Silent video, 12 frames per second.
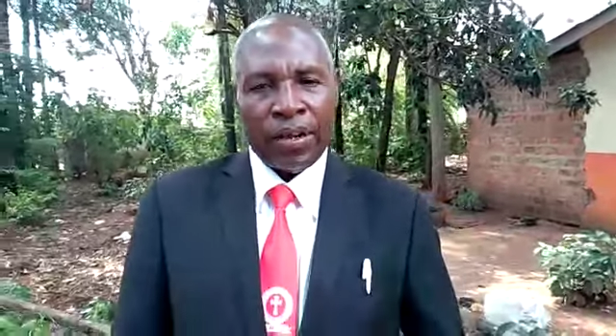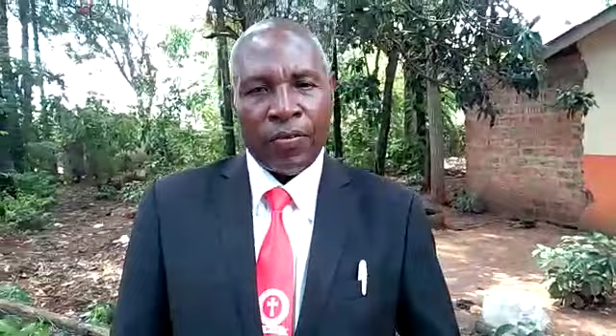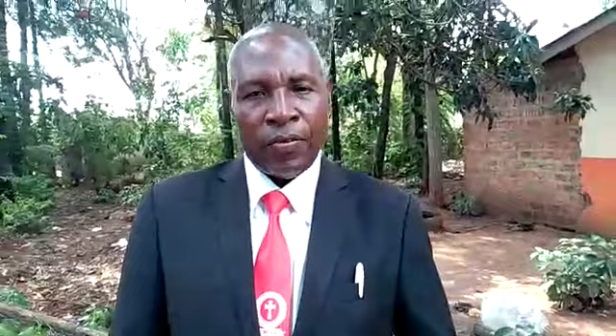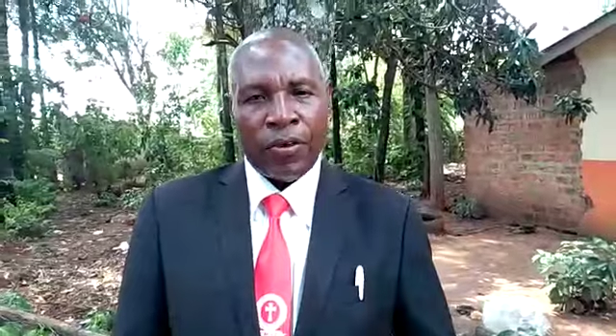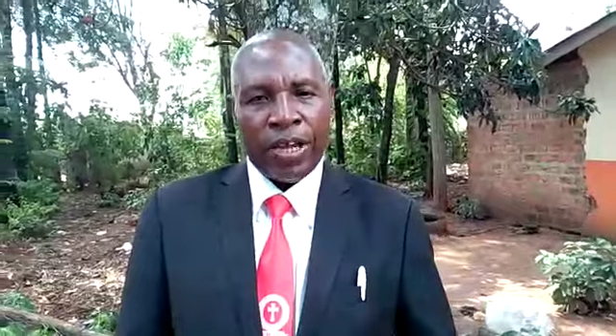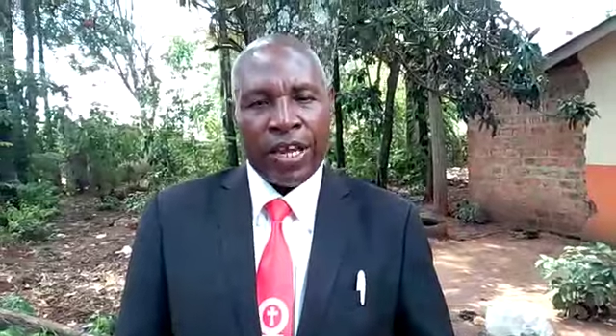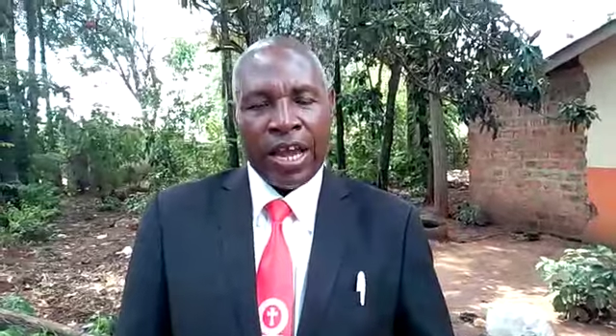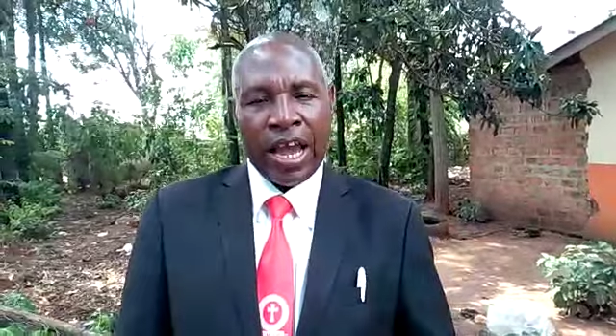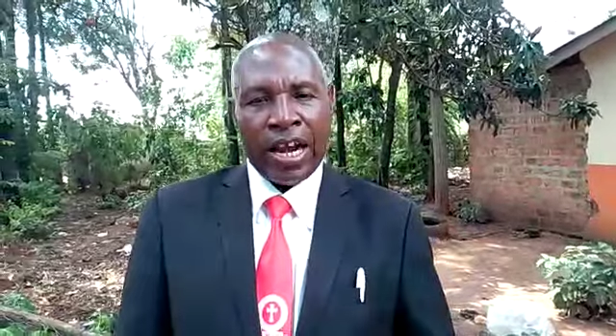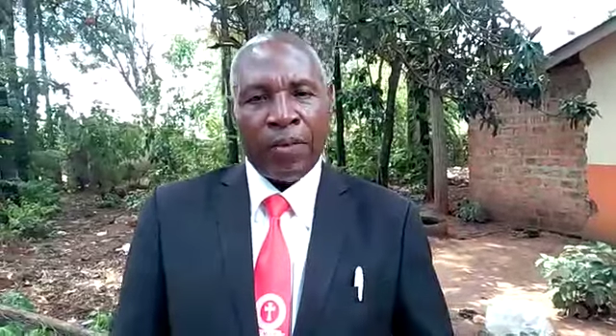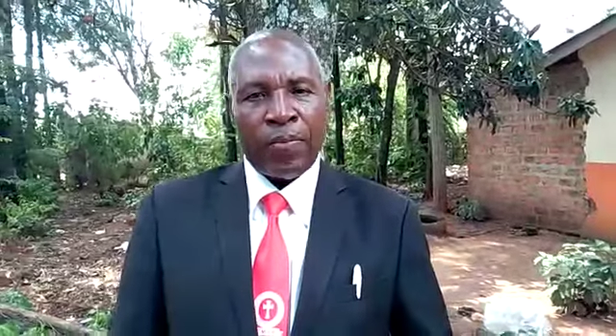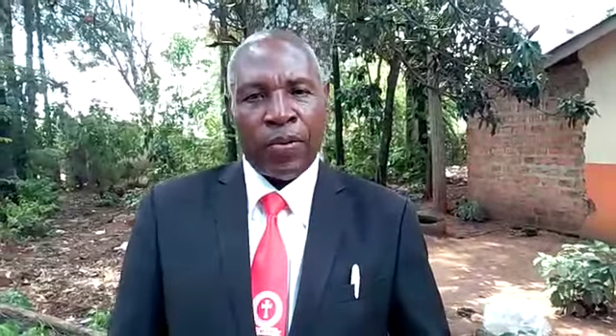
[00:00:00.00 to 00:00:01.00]
We
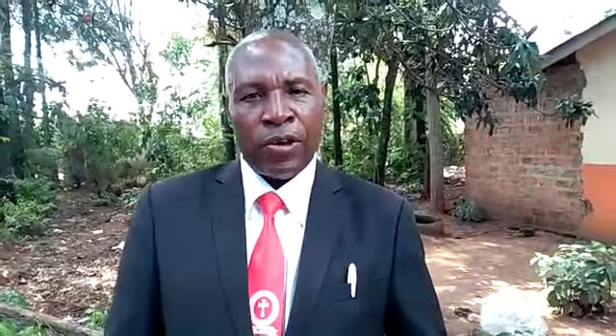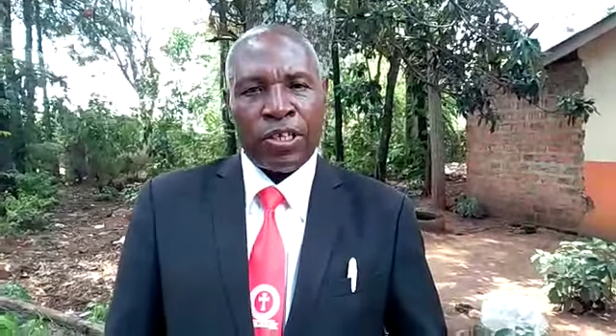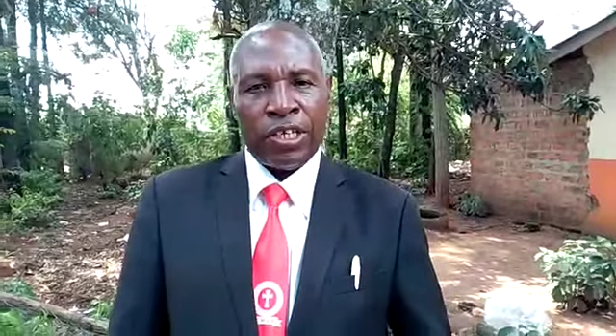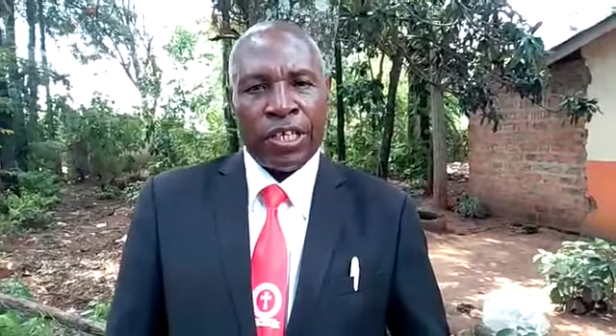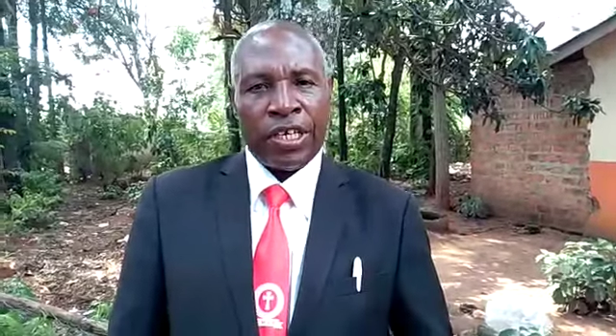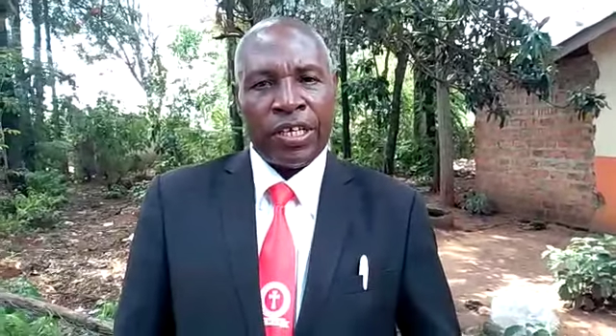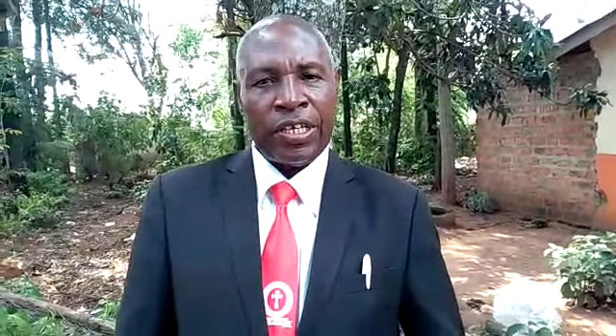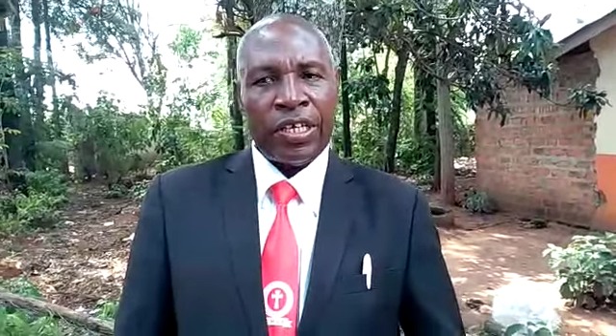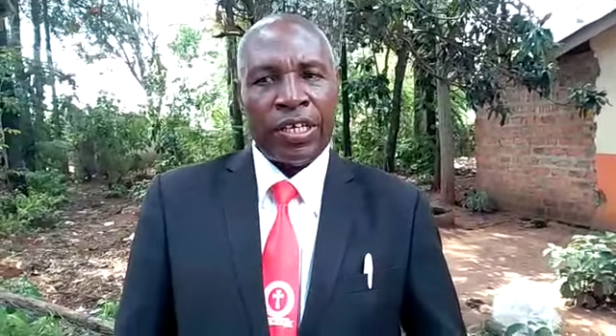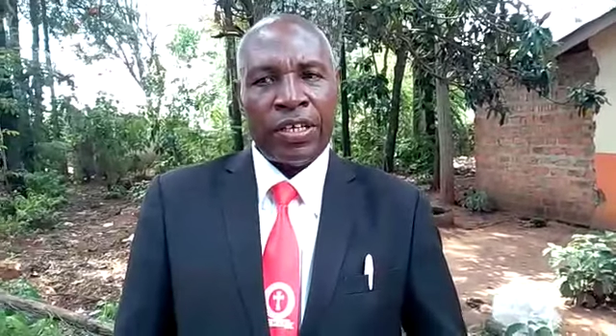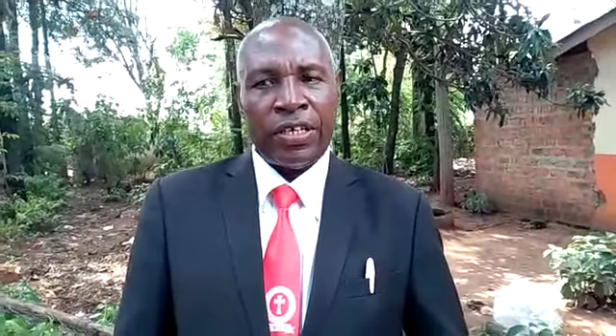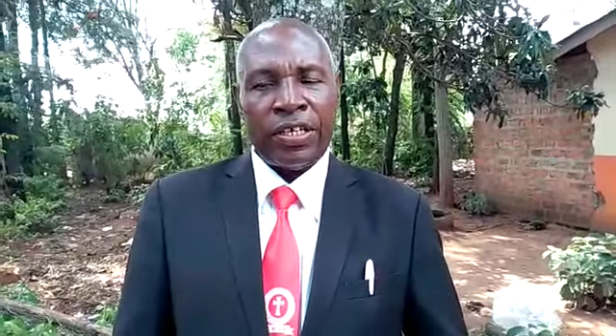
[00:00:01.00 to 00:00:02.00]
are approaching
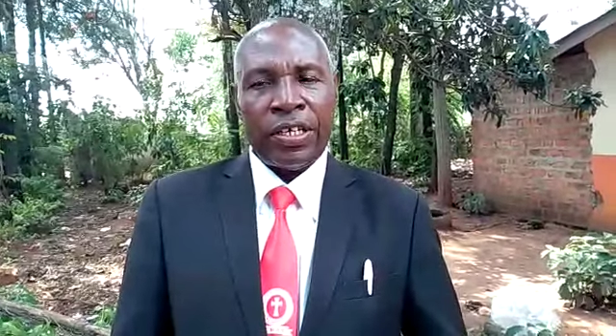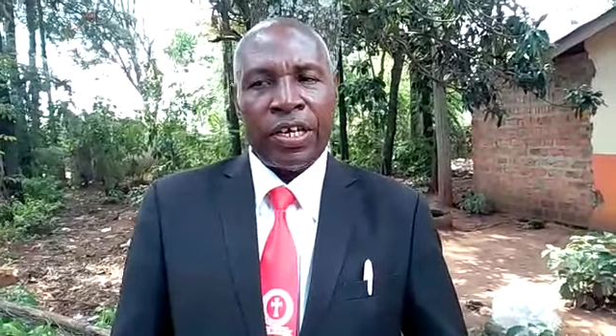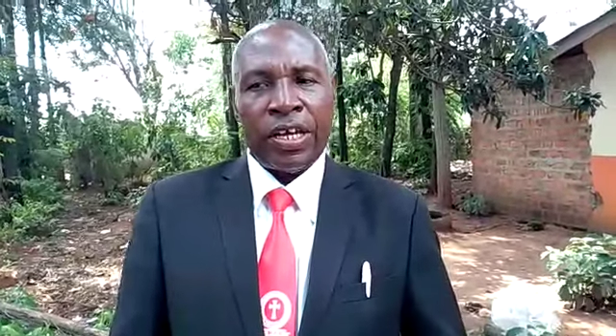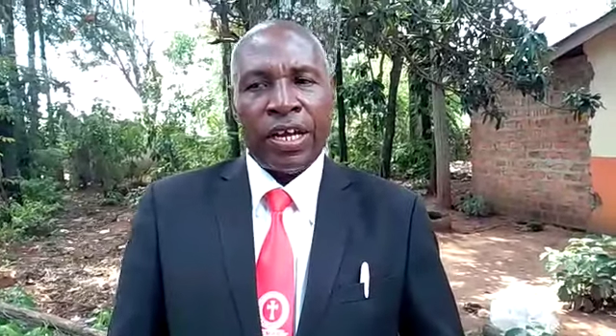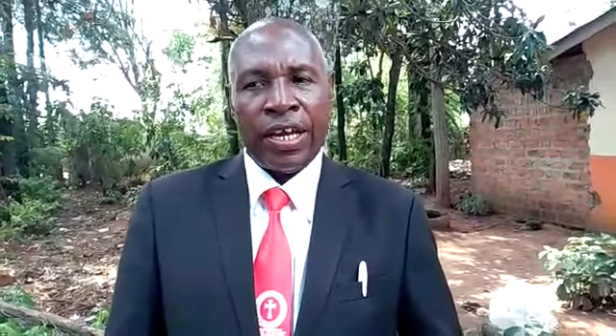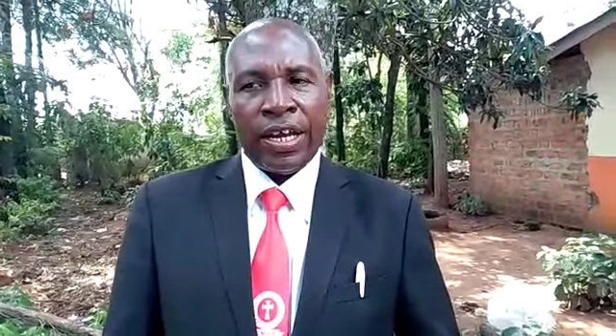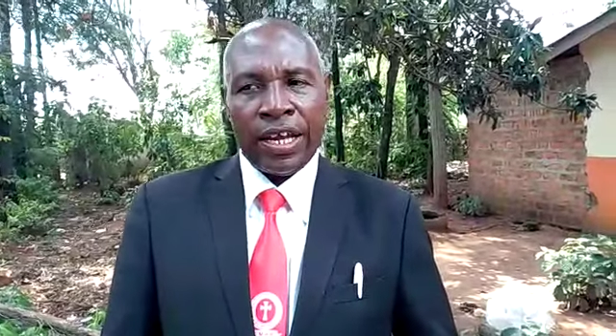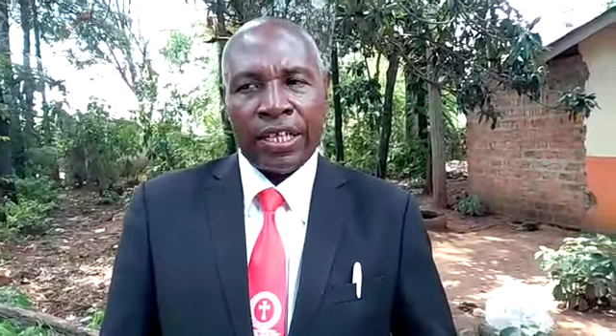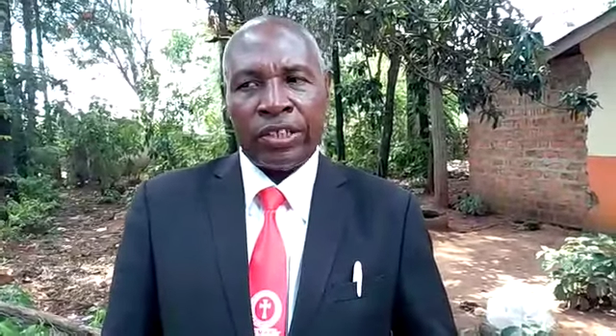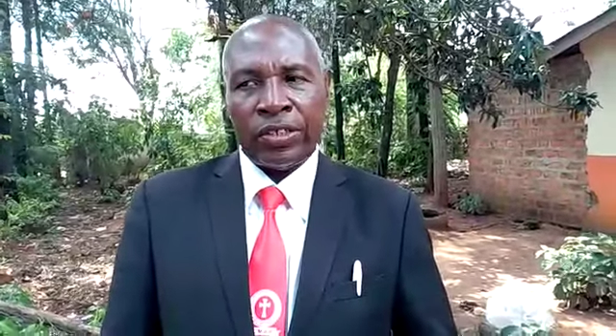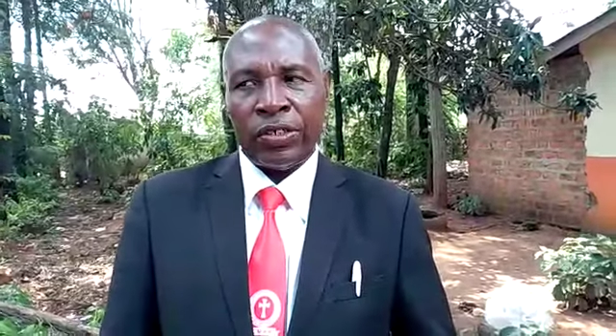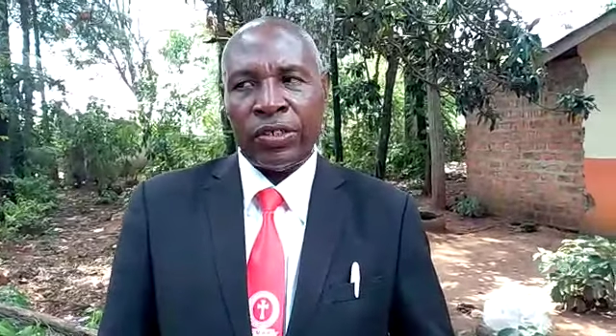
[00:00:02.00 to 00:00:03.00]

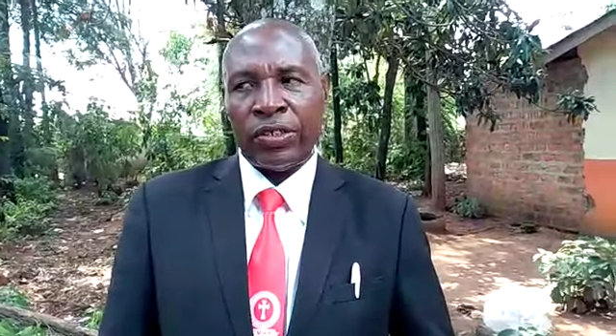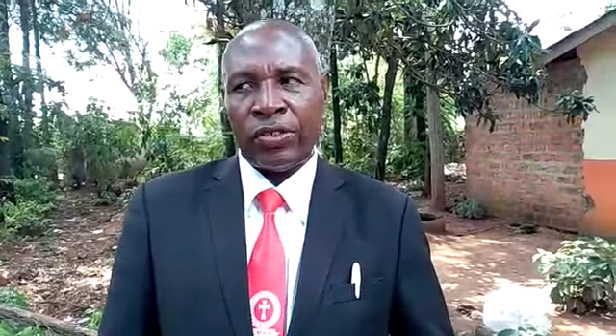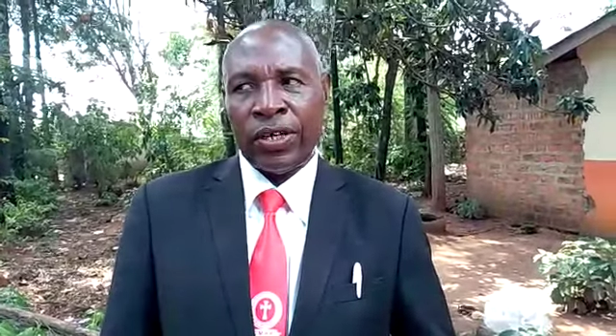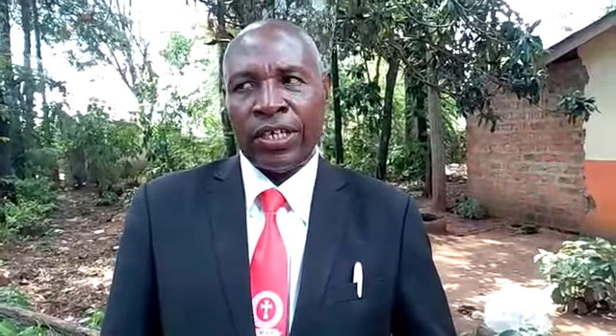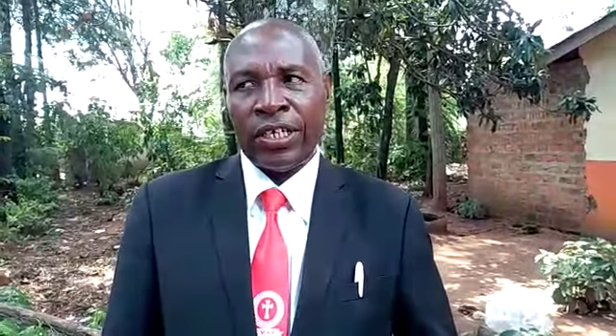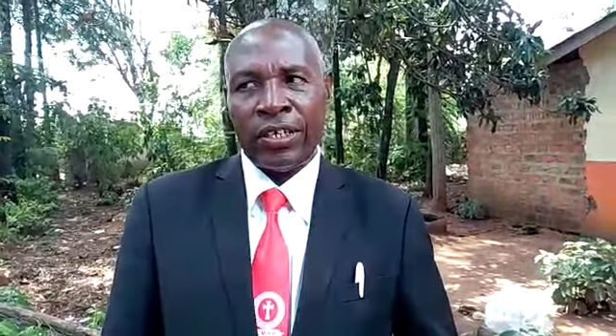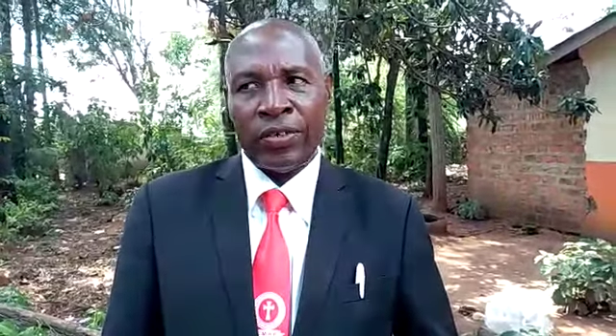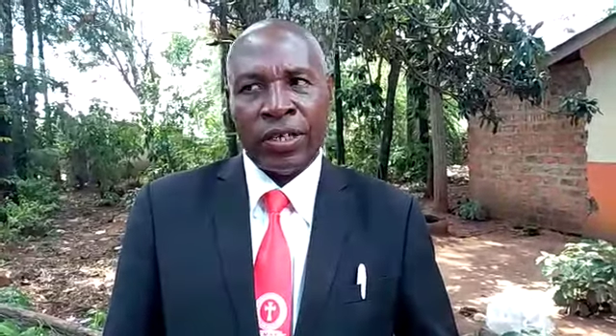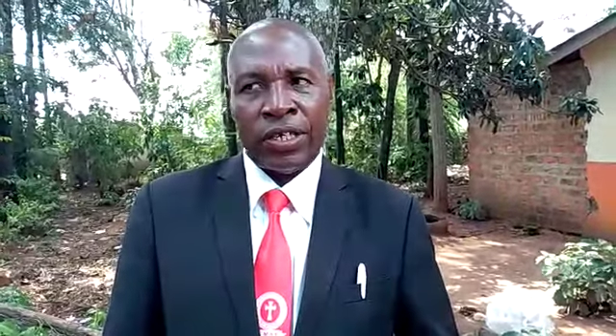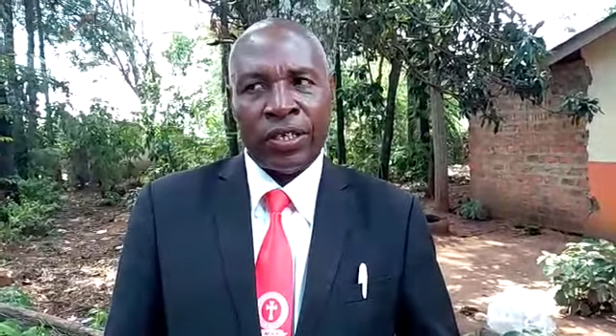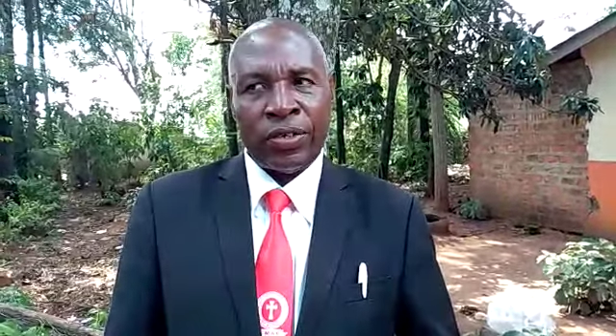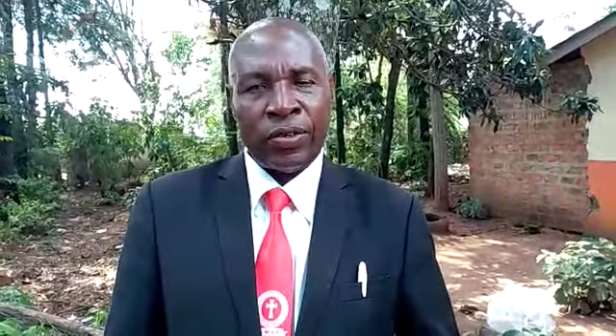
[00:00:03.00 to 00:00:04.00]
election
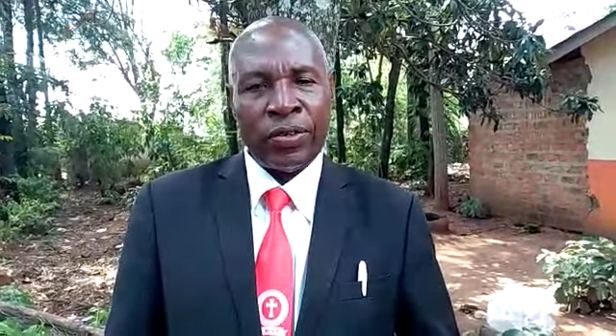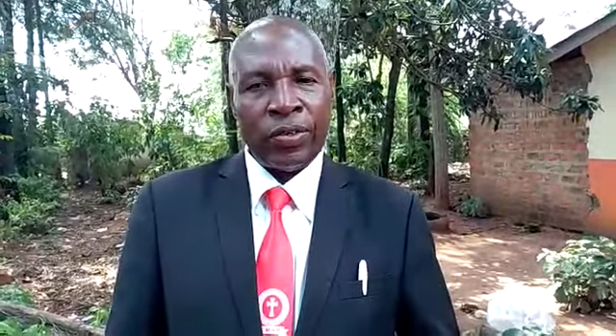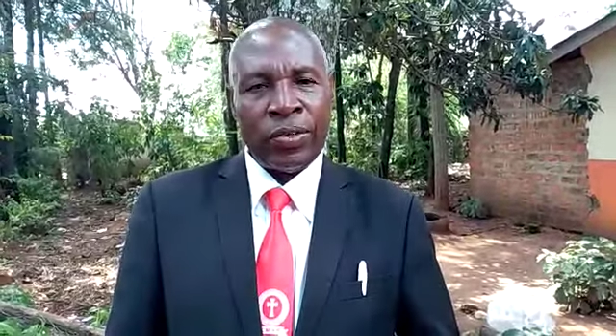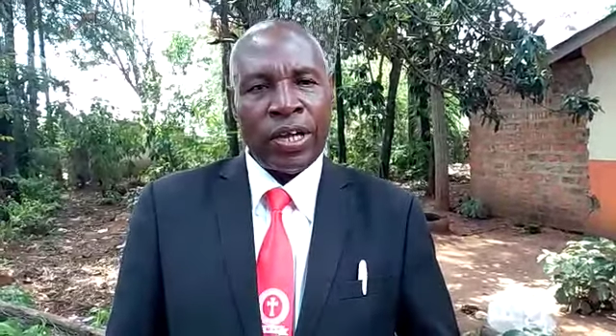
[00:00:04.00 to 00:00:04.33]
2022